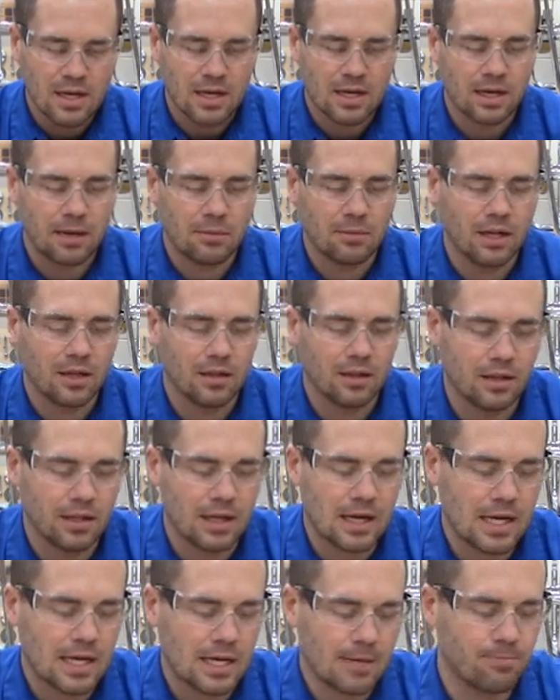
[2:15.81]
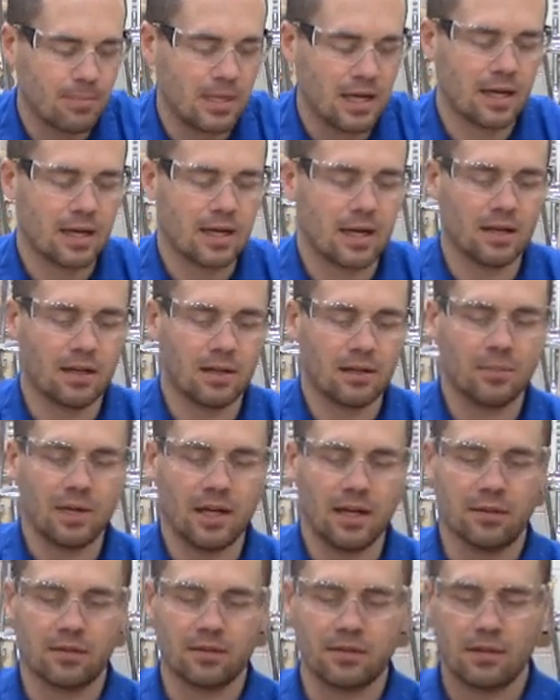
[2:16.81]
and I'm going to lock it back onto the
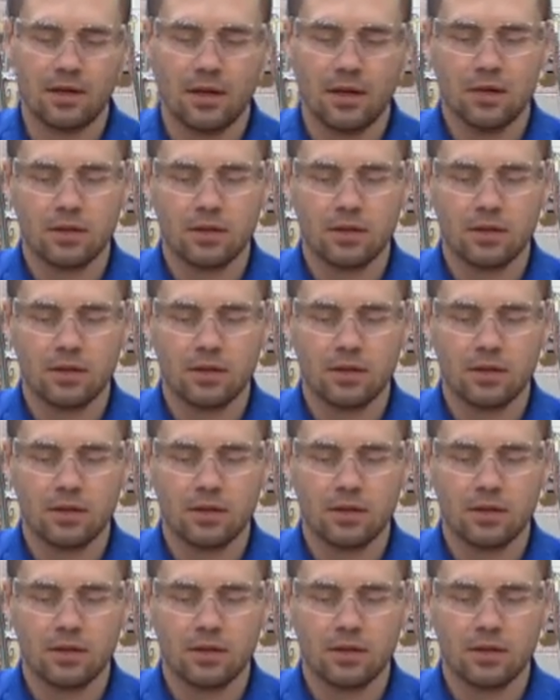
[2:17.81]
base.